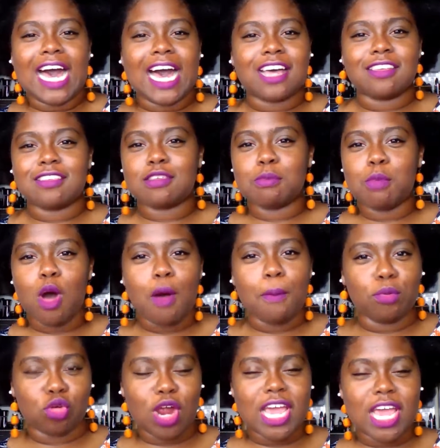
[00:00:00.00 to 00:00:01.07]
small
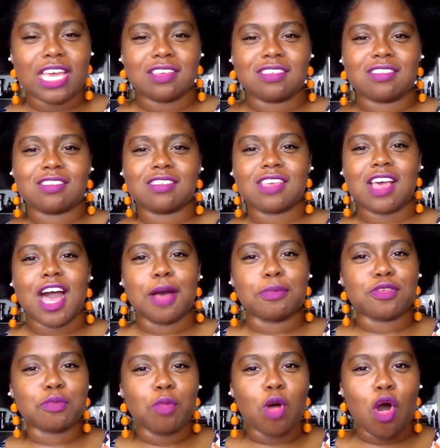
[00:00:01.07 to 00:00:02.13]
breaks,
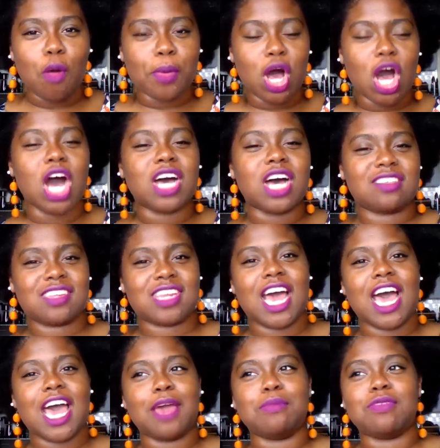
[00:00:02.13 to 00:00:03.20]
small pause
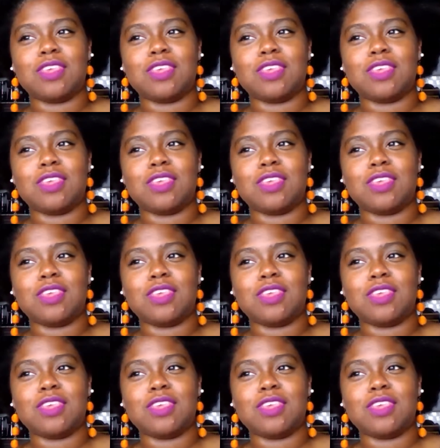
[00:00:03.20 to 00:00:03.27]
times.